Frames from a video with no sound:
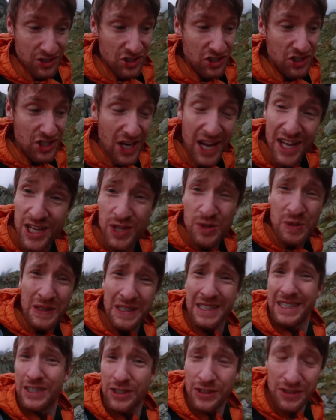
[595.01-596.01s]

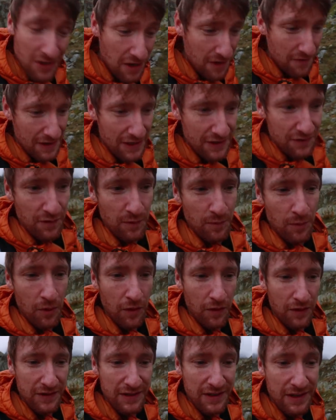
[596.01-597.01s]
Genuinely could not have asked for
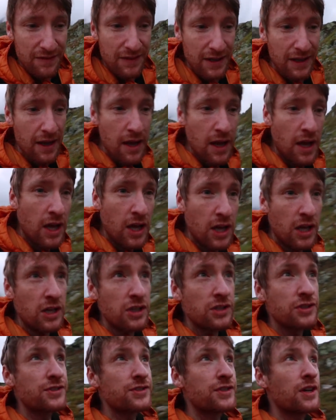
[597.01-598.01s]
more this evening.
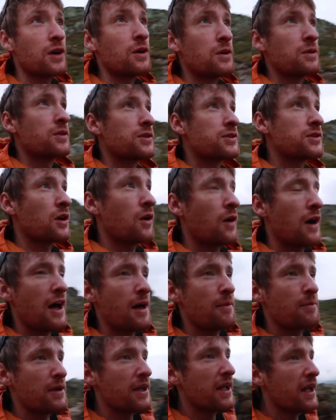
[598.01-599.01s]
So
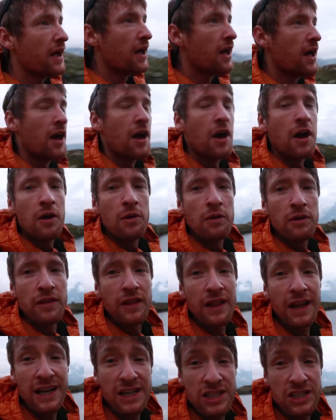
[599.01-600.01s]
happy
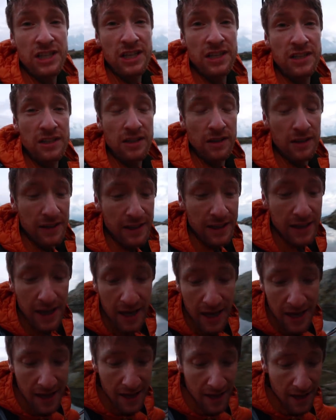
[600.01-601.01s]
with Lac
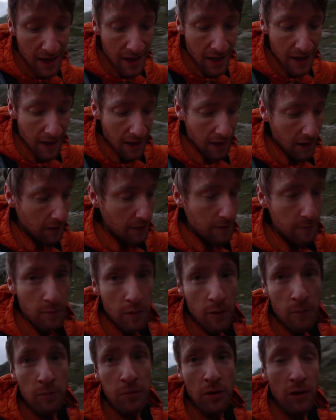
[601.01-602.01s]
Chaserie. and the
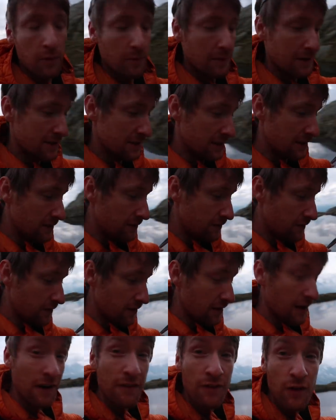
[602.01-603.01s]
Mont Blanc
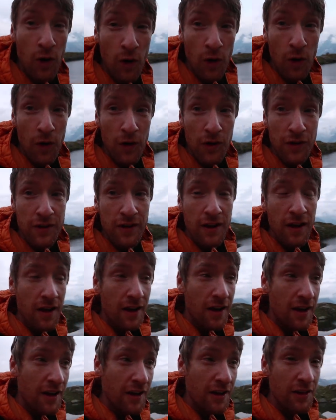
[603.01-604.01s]
Massif, and of course,
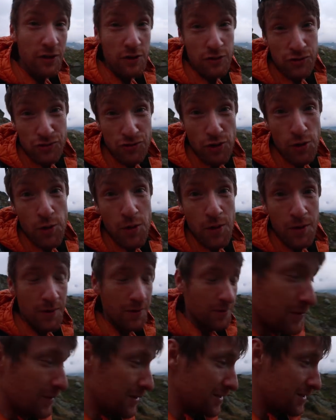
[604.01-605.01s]
the Drew,
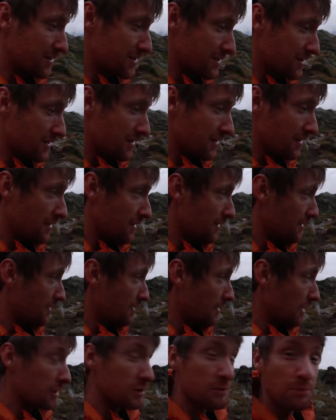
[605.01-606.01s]
which
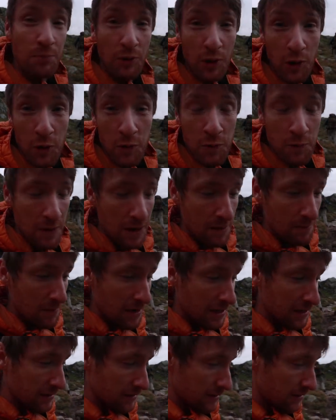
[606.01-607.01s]
has blown my
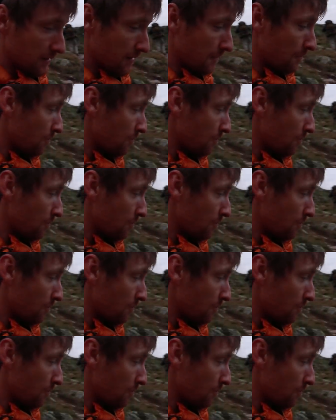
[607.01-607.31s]
mind.